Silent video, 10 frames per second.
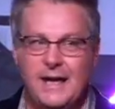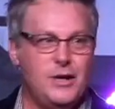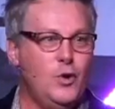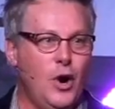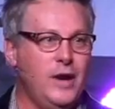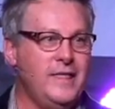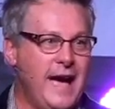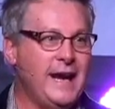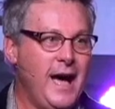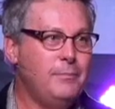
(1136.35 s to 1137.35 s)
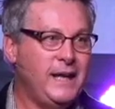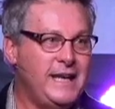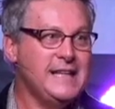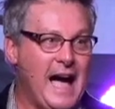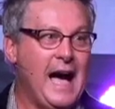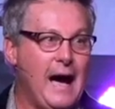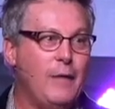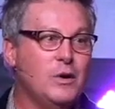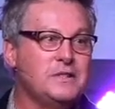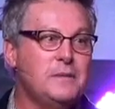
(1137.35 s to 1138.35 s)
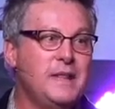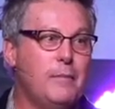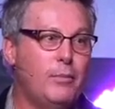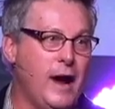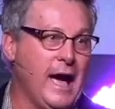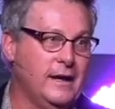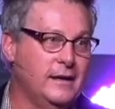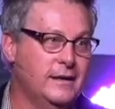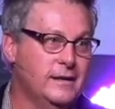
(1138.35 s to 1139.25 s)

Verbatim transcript: Can you hurry that up, please? I want some of that bread.